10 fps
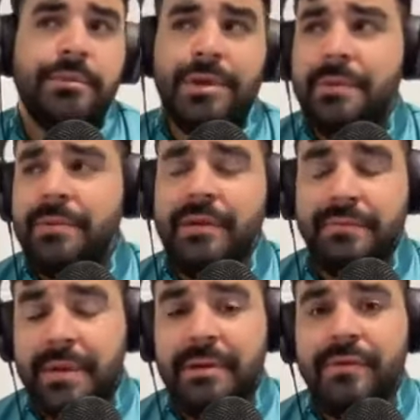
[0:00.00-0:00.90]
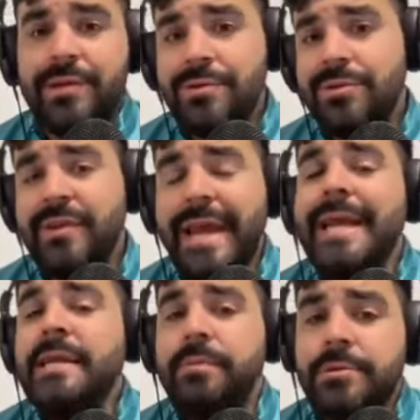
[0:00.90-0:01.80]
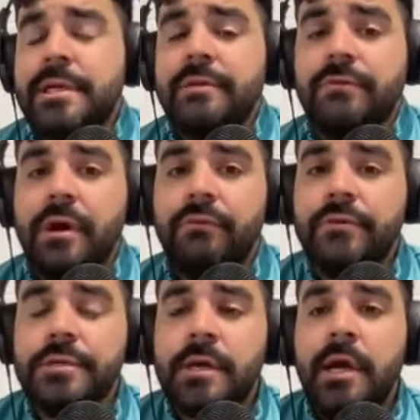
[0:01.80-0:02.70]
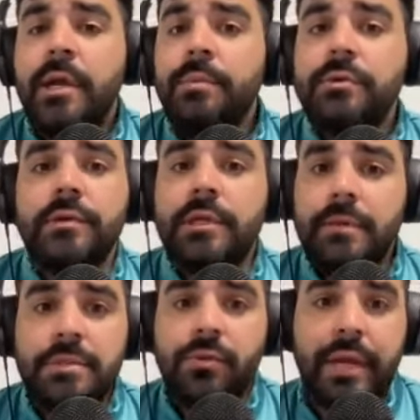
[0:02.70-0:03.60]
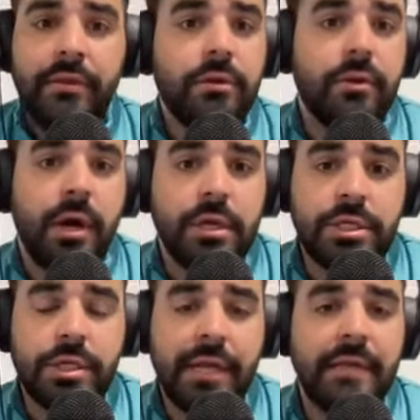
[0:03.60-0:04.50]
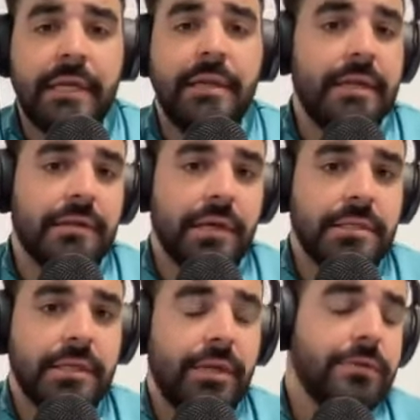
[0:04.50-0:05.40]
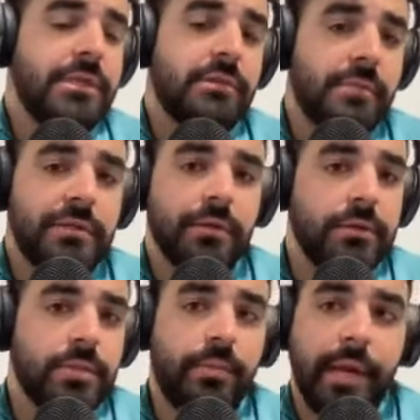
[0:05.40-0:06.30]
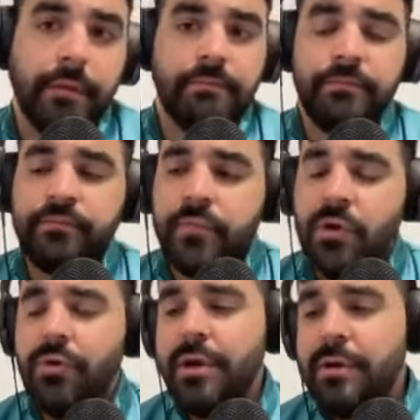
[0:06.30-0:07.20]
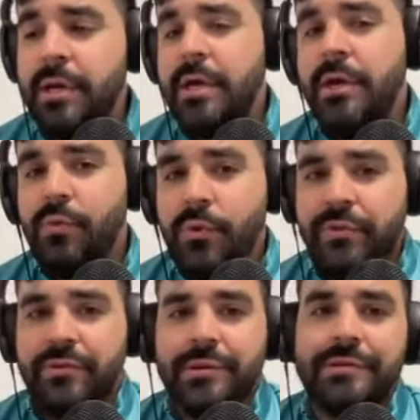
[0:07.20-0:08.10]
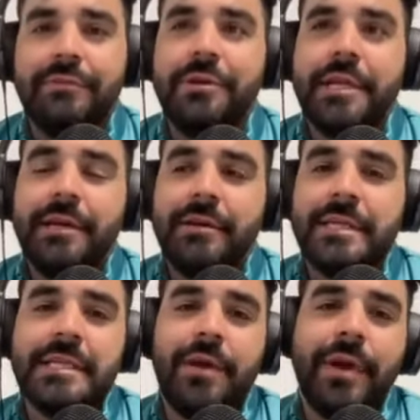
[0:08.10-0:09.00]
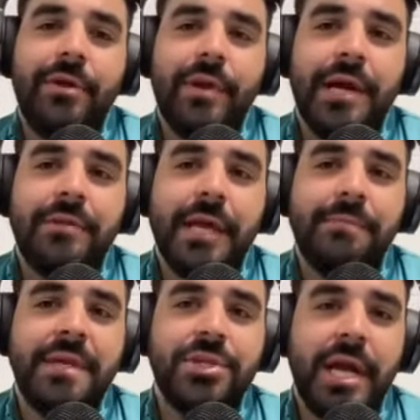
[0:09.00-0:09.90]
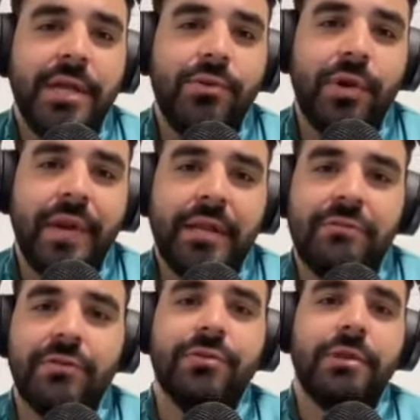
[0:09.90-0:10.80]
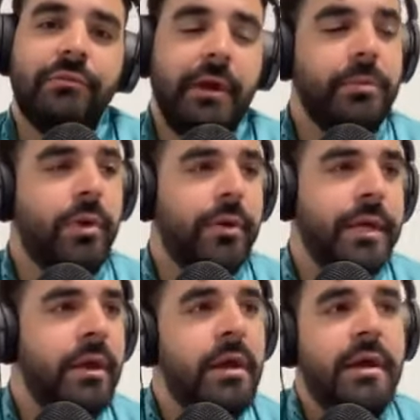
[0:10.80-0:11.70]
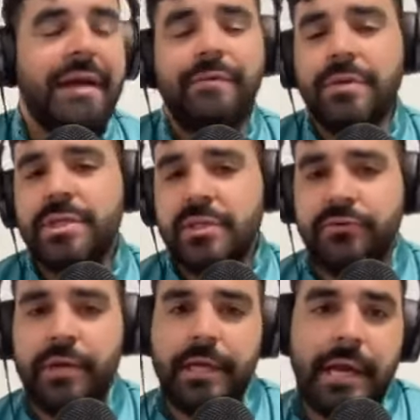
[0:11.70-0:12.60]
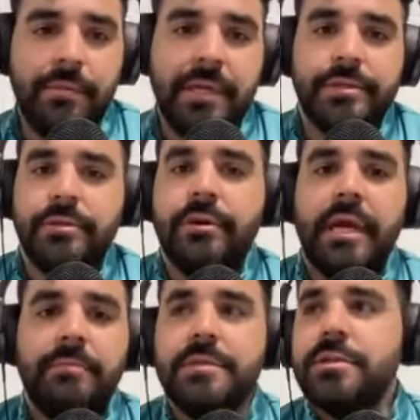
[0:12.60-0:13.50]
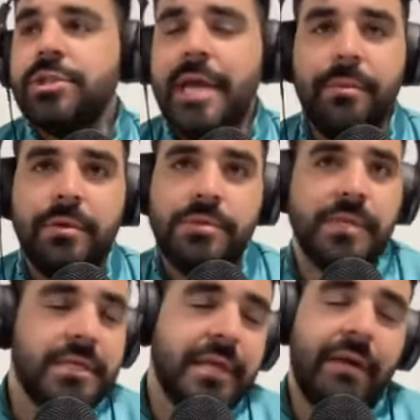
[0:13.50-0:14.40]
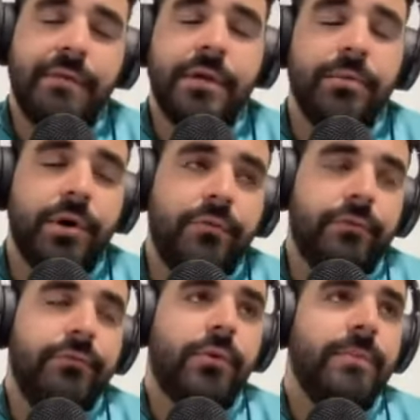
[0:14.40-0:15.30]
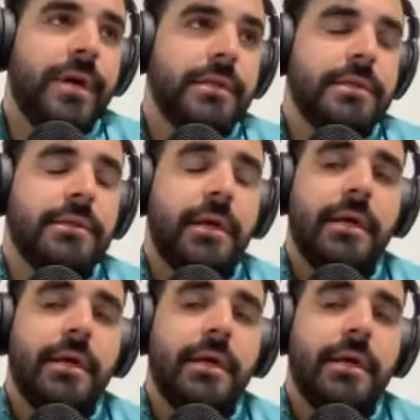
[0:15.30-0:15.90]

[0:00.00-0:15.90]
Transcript: probably maybe even closer to 80% of golfers, put their clubs away in the garage and they collect dust and they don't see them until the spring. Or what we've learned every year is that right around like mid-January to early February, everyone starts freaking out because their game is in shambles, because they haven't hit a ball for 4 months,